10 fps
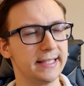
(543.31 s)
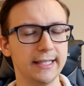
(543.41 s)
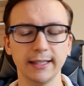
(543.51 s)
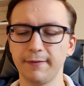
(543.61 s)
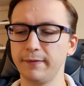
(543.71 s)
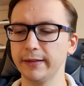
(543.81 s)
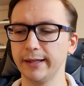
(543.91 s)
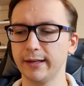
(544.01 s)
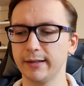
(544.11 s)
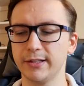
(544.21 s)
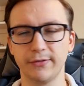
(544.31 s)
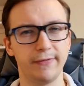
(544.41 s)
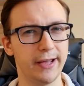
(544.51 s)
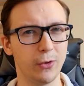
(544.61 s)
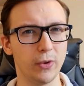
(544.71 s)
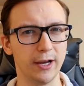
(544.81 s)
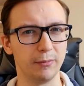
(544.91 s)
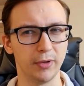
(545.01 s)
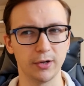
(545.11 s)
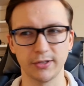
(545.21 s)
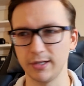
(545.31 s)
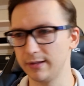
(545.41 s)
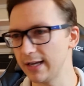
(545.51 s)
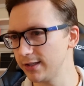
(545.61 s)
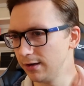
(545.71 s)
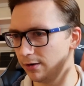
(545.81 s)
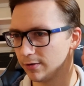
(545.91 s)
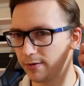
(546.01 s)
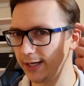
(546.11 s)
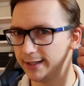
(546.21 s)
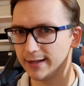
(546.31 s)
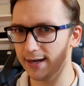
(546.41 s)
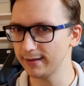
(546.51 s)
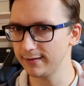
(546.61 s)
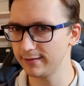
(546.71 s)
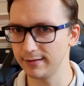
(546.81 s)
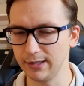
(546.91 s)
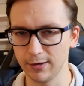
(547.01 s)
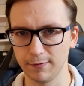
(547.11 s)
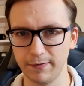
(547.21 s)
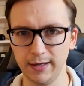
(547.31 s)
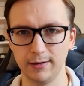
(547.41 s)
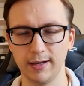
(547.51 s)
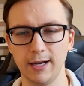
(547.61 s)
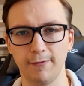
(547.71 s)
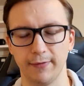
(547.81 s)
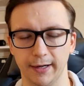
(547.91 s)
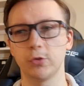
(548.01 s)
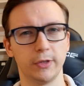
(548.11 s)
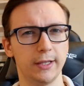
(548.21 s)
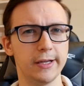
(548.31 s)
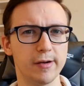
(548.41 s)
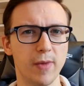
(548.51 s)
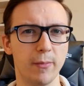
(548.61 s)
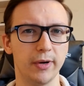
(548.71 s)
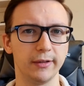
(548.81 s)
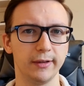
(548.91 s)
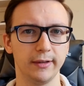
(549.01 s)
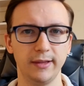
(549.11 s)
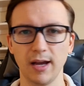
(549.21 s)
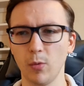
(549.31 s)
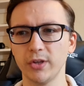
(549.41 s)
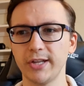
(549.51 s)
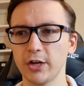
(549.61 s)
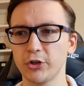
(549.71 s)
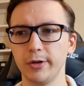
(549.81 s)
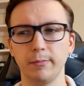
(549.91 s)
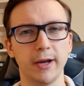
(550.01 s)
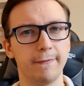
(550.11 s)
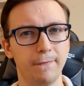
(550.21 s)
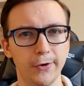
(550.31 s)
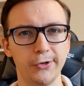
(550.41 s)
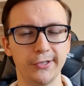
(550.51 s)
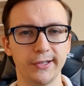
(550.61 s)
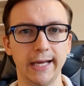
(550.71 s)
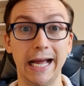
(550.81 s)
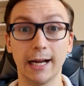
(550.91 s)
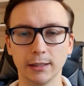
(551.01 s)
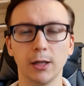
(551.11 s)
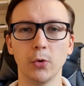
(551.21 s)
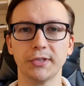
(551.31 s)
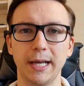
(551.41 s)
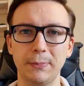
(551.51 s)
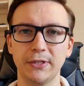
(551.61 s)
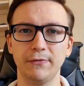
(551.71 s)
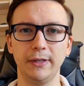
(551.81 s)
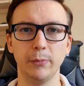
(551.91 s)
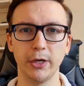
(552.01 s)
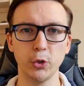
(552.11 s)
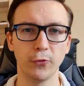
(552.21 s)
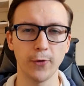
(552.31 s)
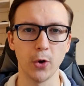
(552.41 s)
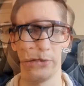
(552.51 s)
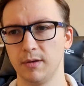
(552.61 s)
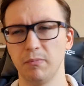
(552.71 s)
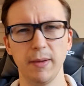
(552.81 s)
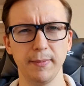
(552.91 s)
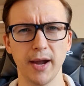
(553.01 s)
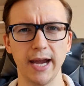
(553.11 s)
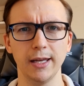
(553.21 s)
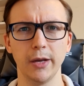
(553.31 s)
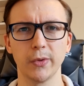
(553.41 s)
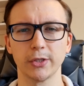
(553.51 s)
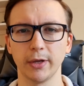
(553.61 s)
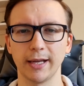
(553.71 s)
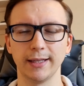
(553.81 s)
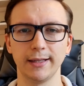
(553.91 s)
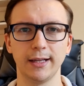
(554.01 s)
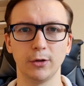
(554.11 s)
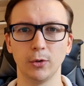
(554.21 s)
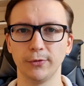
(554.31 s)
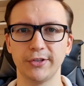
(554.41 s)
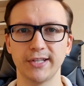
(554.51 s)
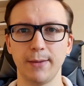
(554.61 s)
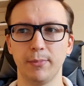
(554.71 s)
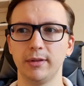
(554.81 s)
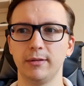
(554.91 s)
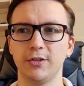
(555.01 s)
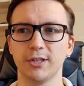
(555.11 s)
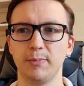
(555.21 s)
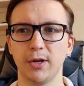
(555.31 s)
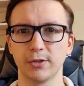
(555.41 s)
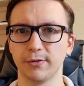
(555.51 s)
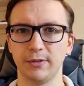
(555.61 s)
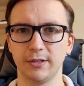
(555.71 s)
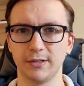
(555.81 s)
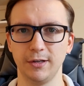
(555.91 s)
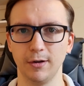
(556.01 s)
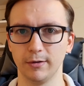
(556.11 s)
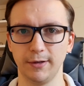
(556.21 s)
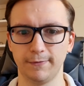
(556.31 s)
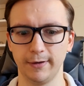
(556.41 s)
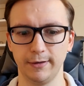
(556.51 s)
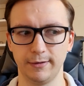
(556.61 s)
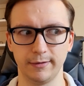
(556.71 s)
still, I feel like it's very weird because it doesn't look really that, you know, thin and anything. So then I remembered. That was actually my first close-ups with my new phone. Maybe my hairline was looking like that all of the time, but it just because of this, you know, different